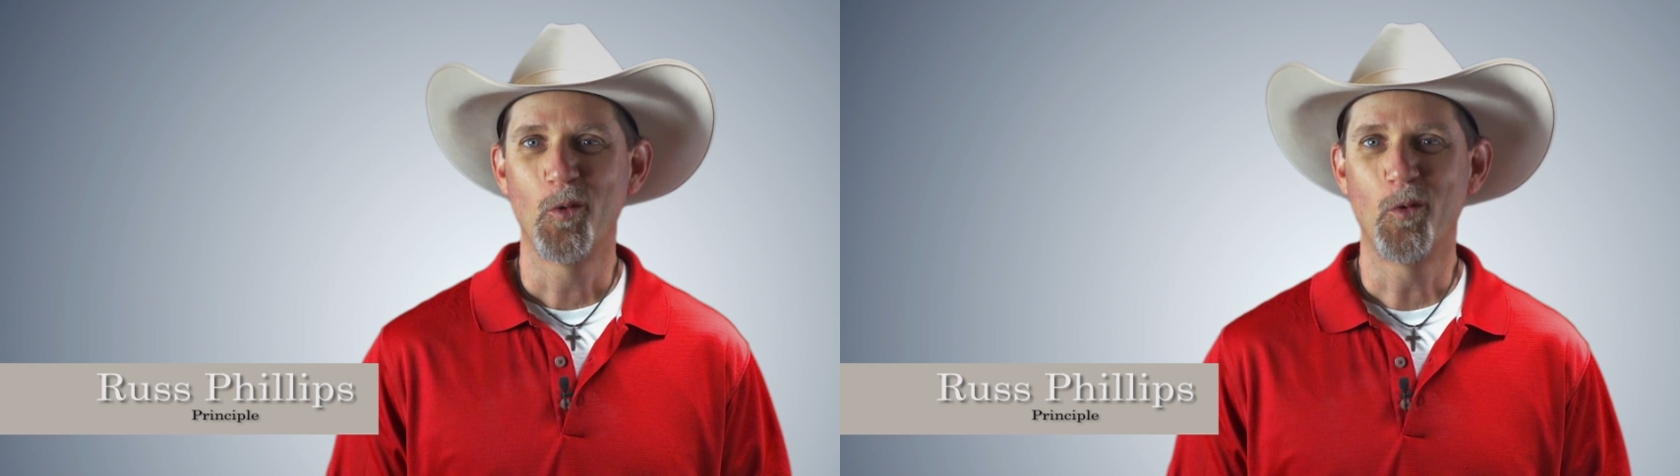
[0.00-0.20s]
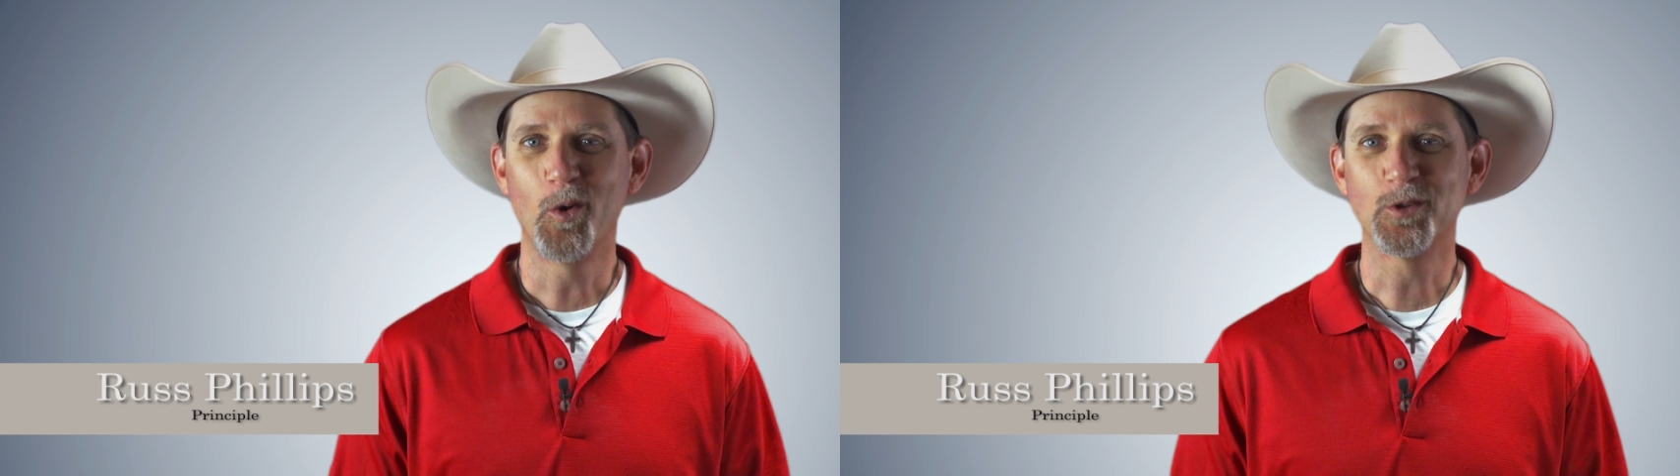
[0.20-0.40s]

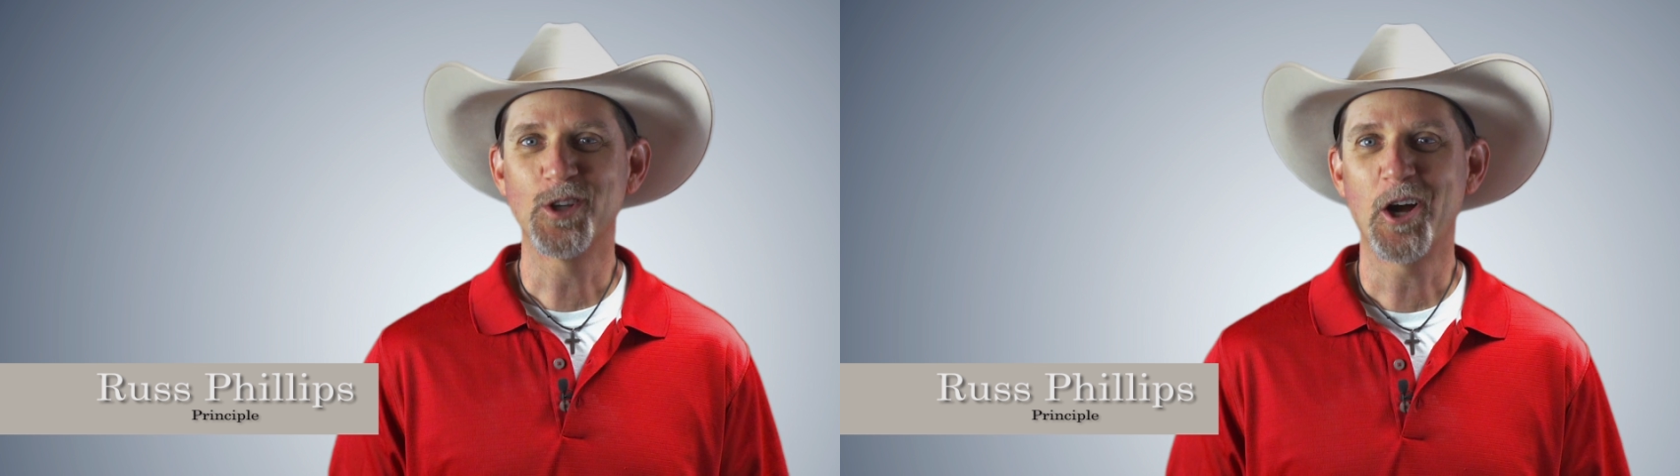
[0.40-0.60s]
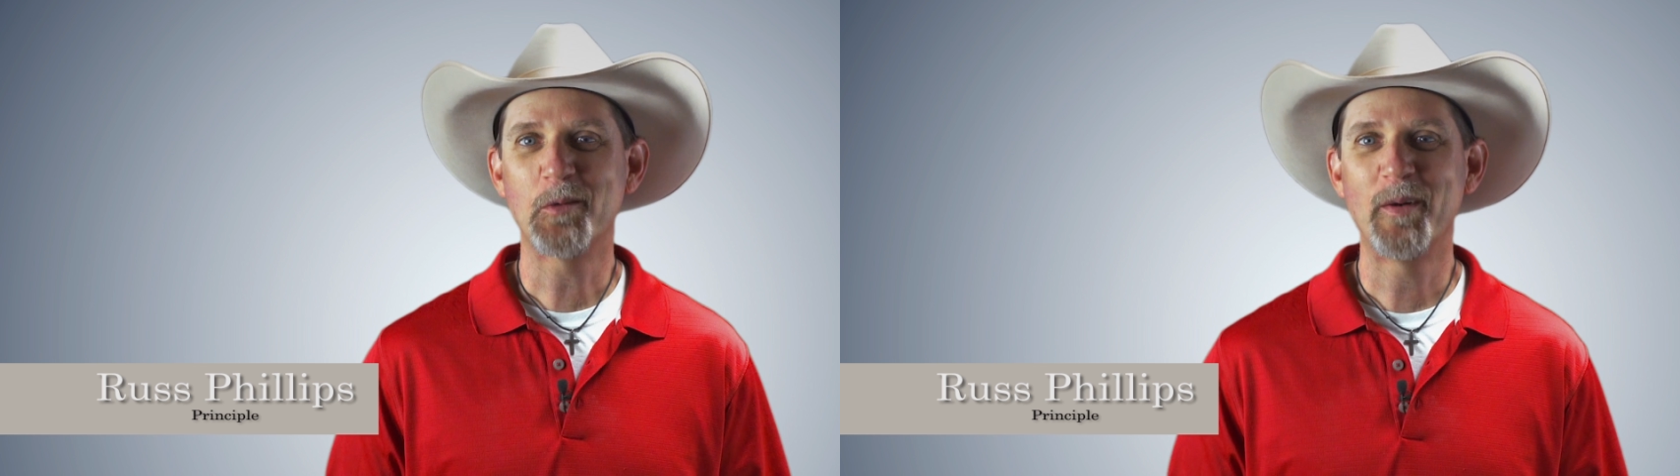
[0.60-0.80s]
We'll
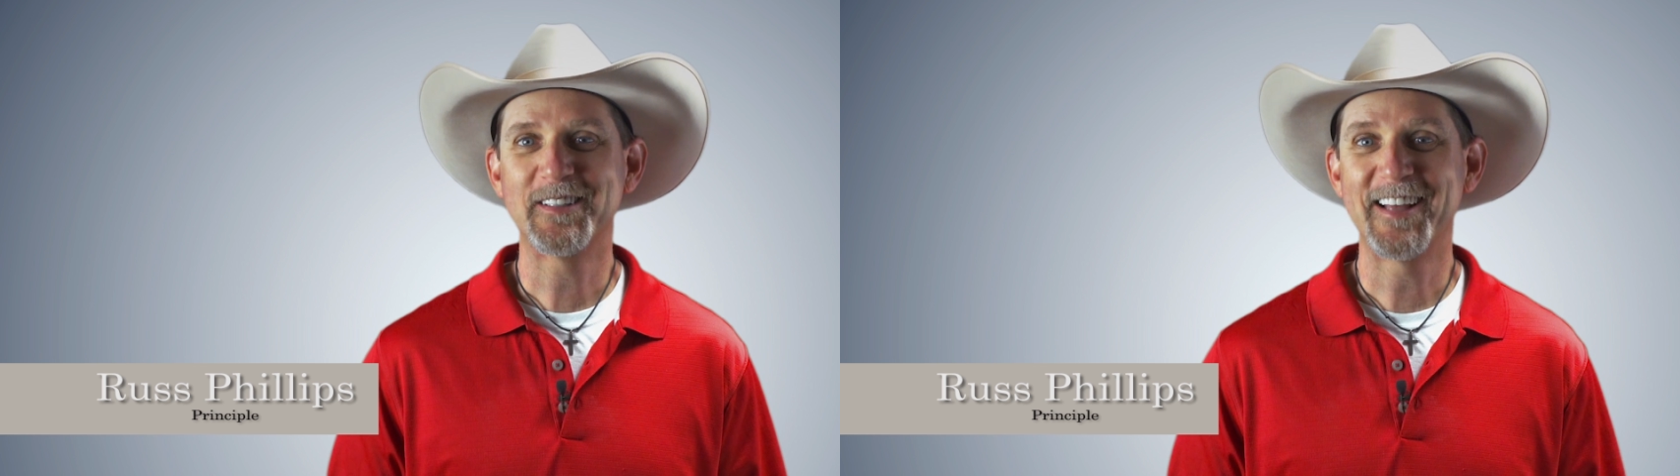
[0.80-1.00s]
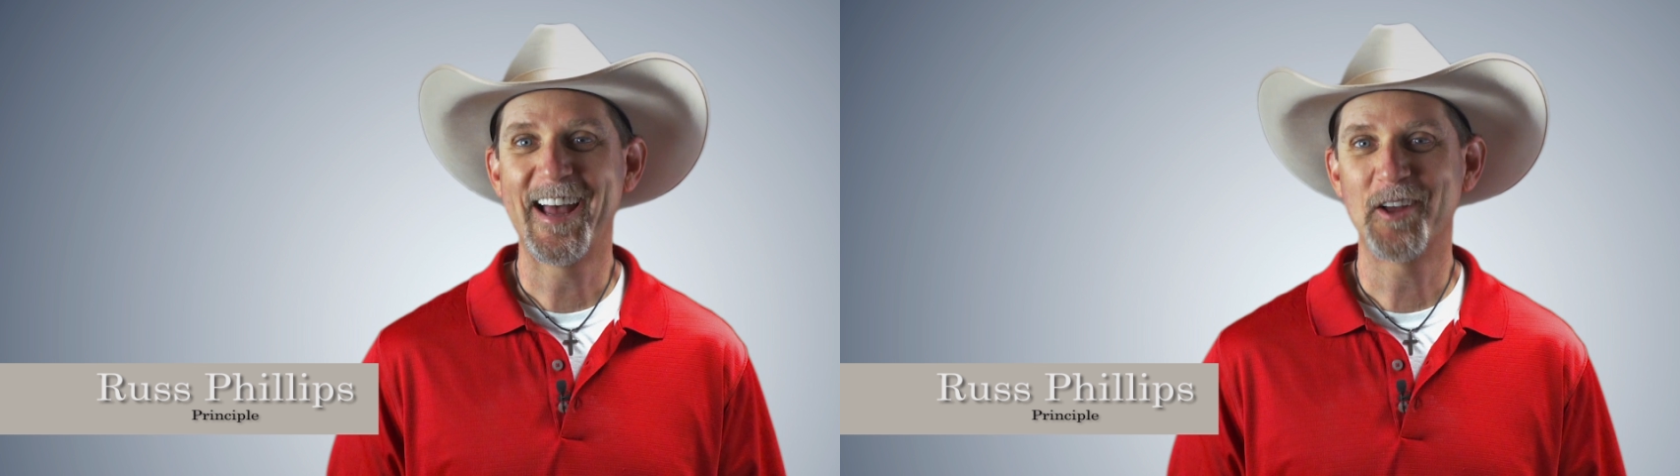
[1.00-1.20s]
talk
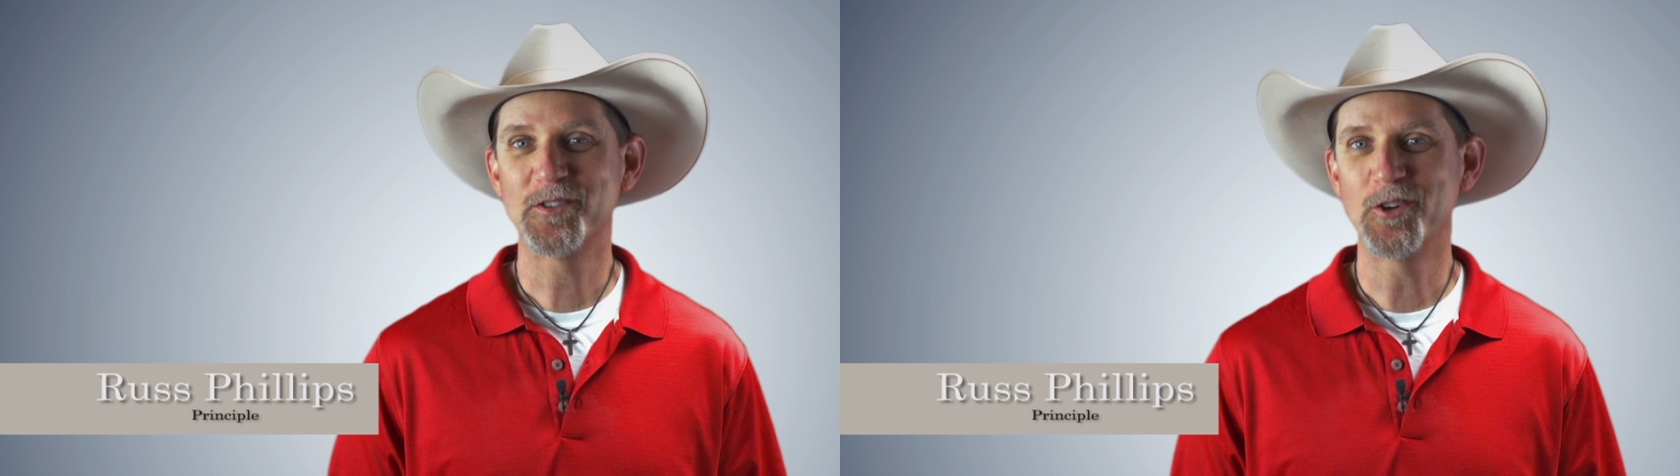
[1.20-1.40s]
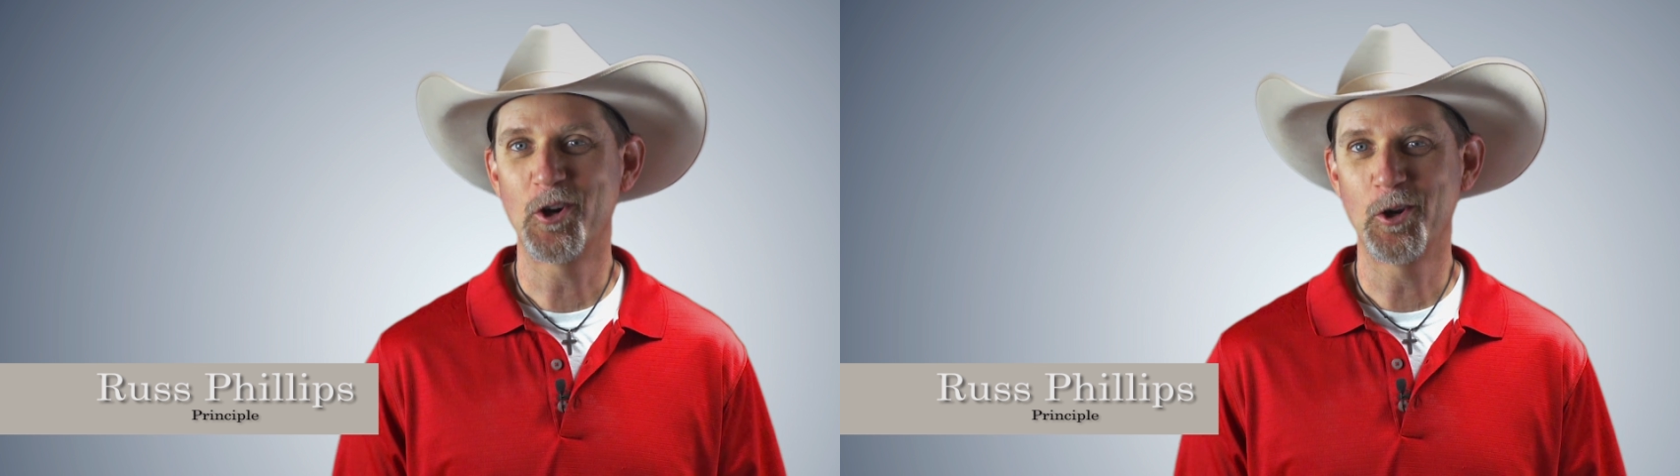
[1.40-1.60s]
about the
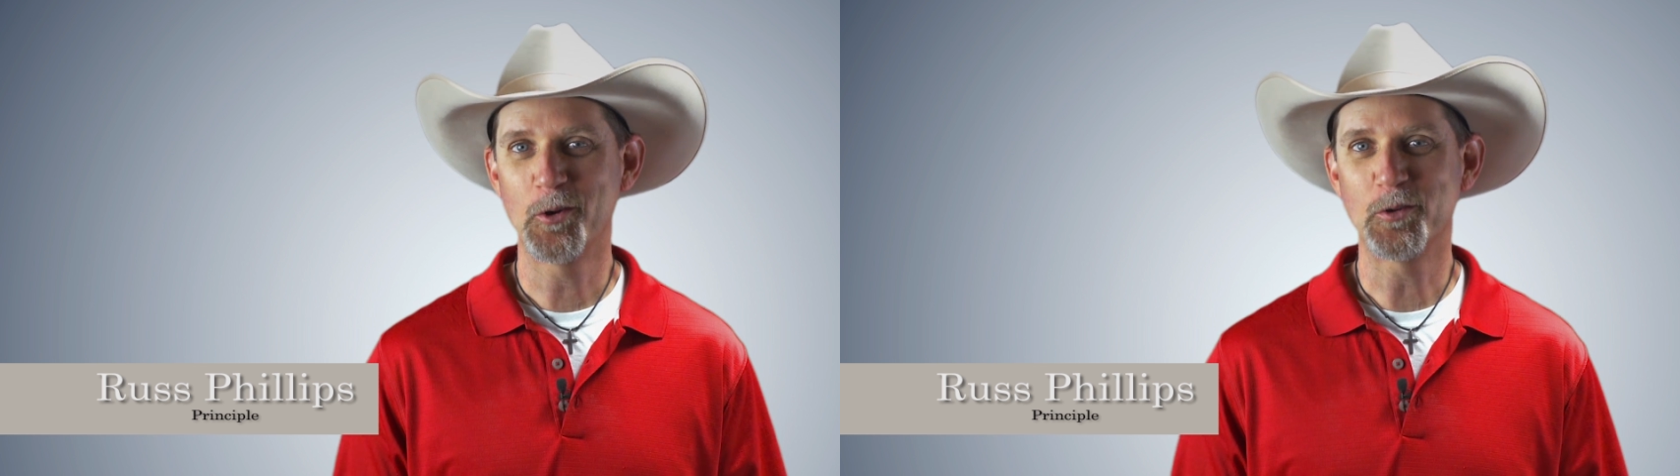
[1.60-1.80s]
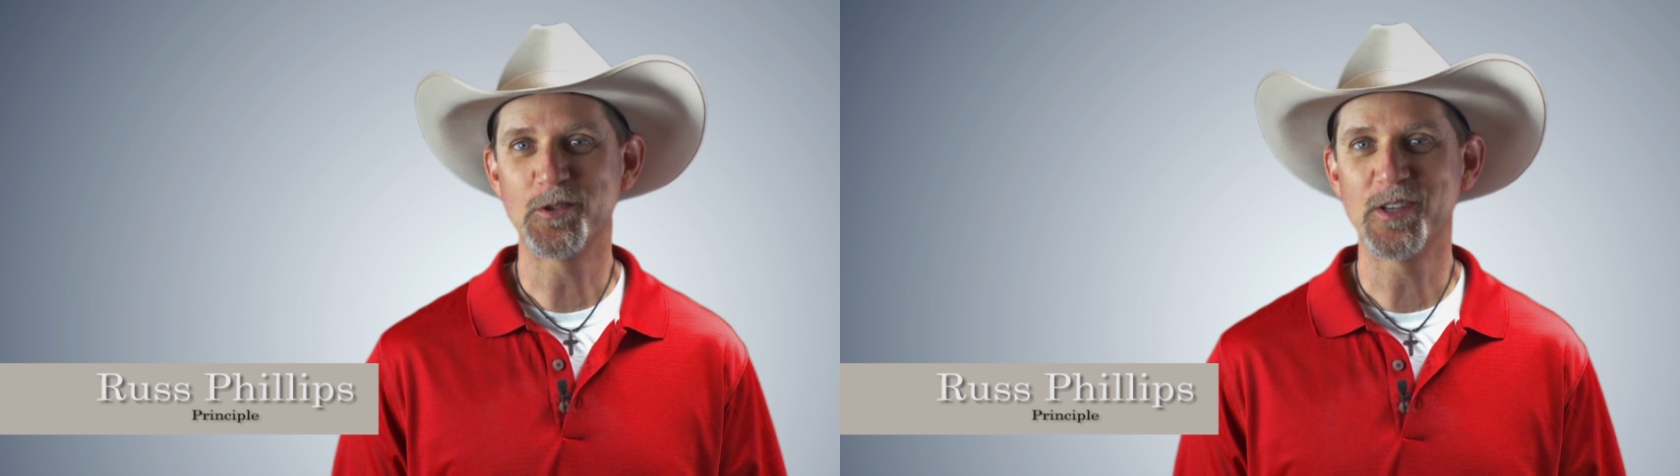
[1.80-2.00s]
house at our
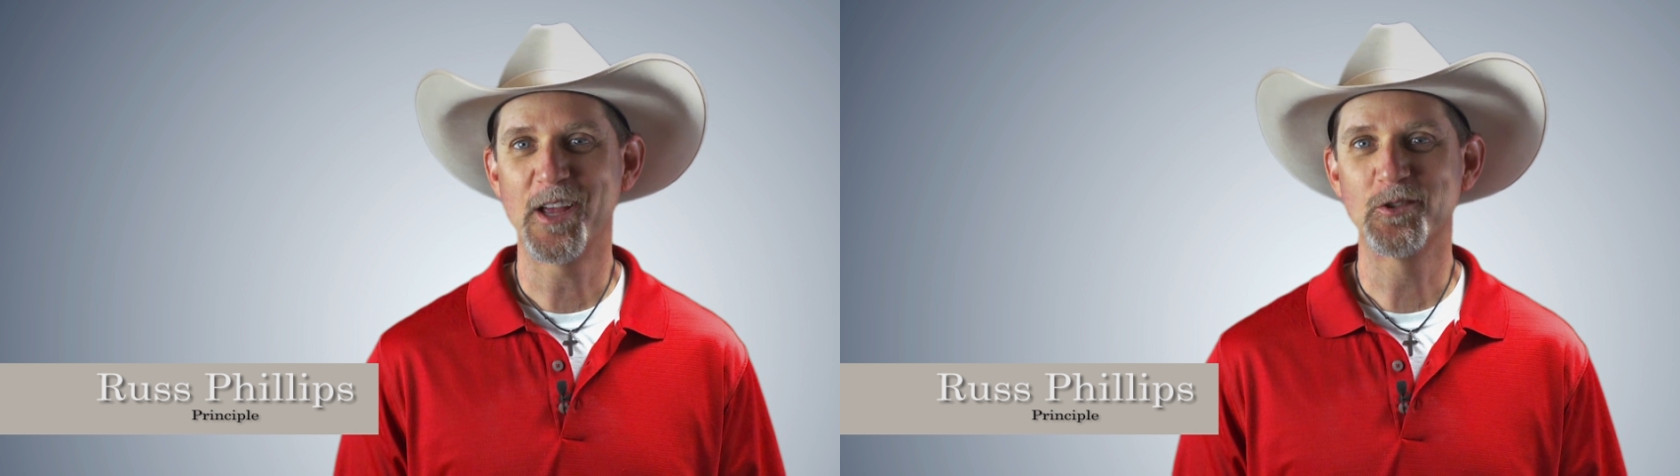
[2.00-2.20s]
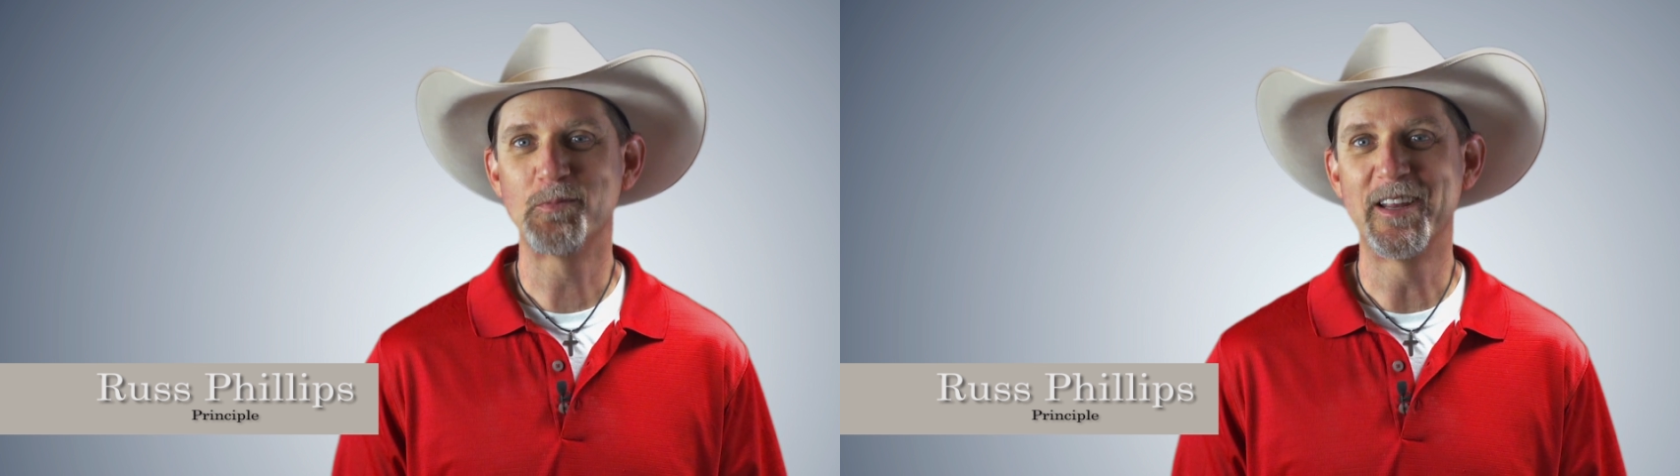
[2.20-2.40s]
local
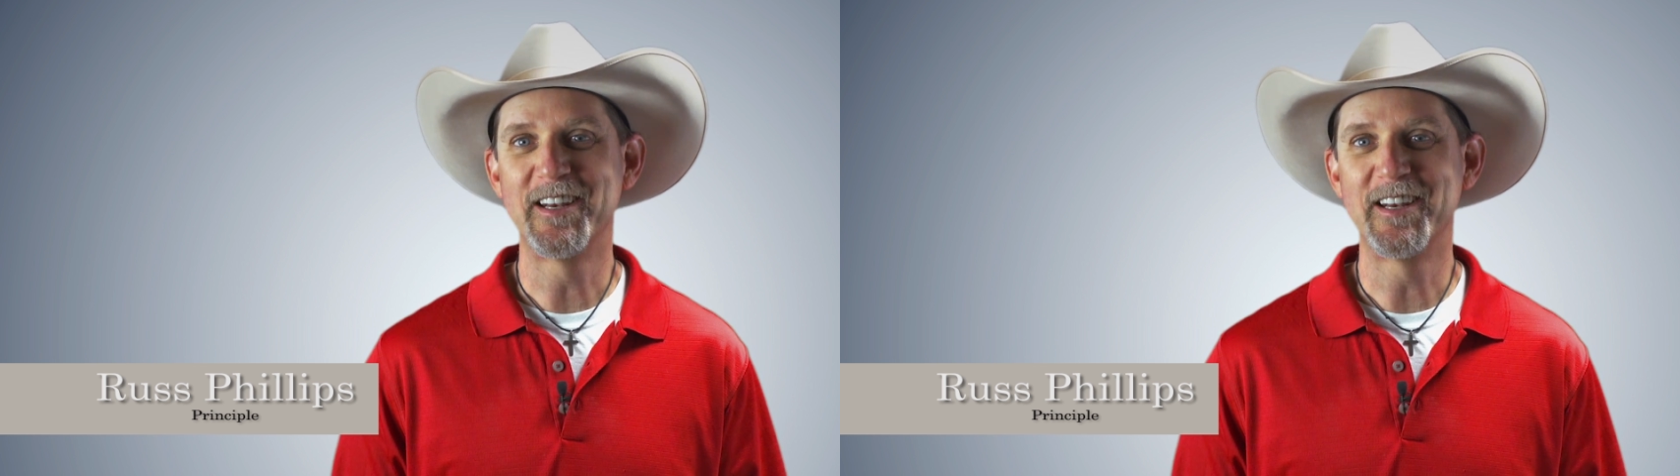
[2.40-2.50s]
sales